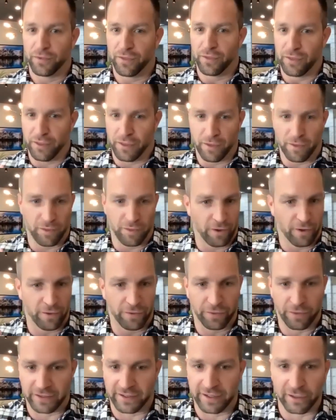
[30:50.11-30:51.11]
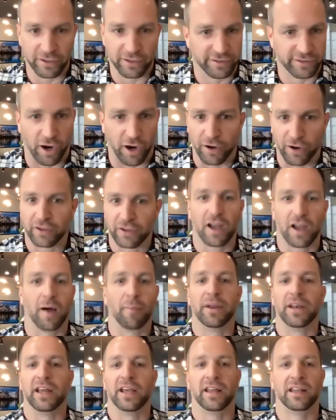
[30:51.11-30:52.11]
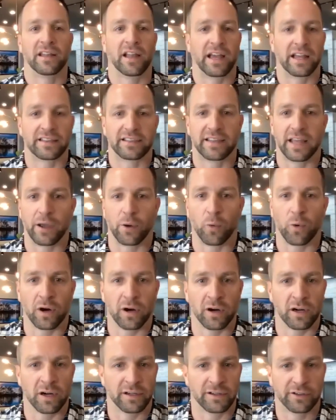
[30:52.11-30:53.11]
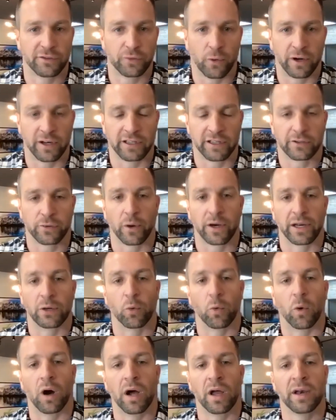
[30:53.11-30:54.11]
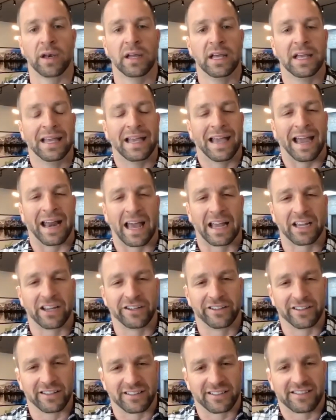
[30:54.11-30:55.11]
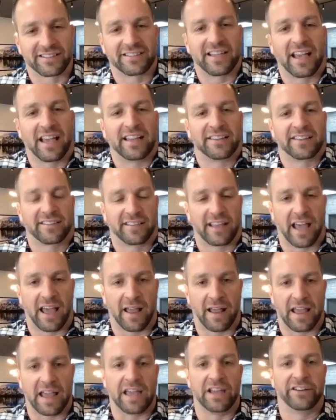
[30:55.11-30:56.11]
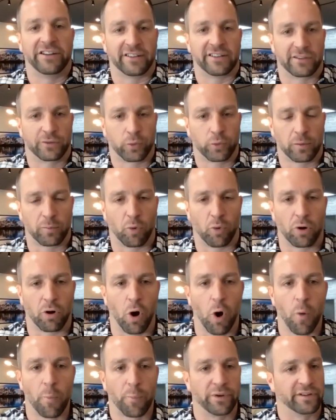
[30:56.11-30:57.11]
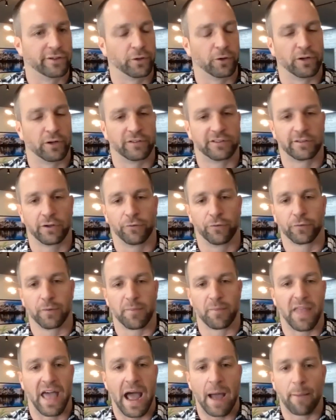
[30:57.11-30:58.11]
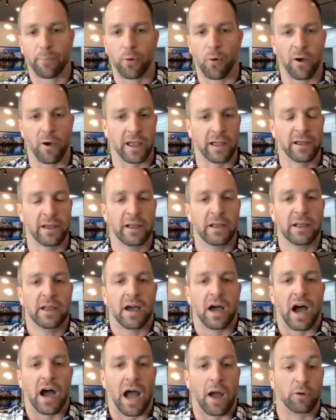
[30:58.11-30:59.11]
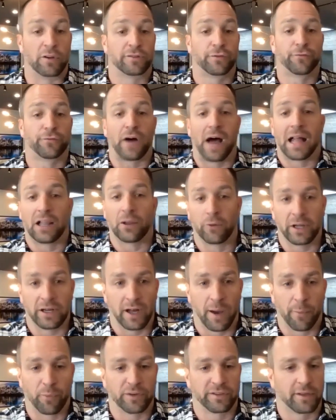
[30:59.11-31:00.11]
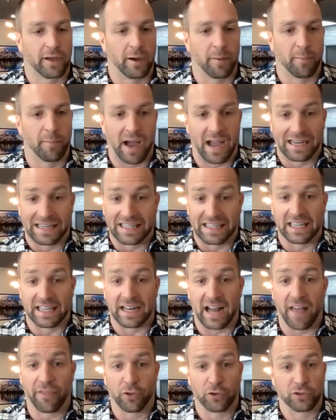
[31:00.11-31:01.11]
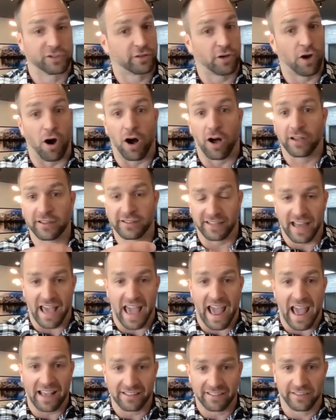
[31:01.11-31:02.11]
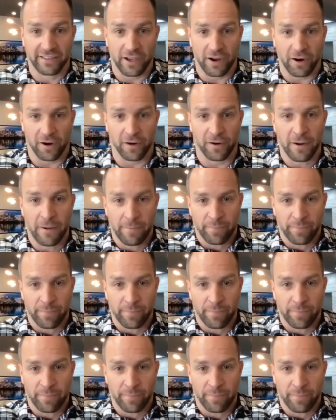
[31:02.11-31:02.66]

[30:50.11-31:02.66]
The deals aren't coming in like they were in 2021. And I could just sense that agents were more open to it. So from that point, I was following up with them. I'd get on those calls, and as they're,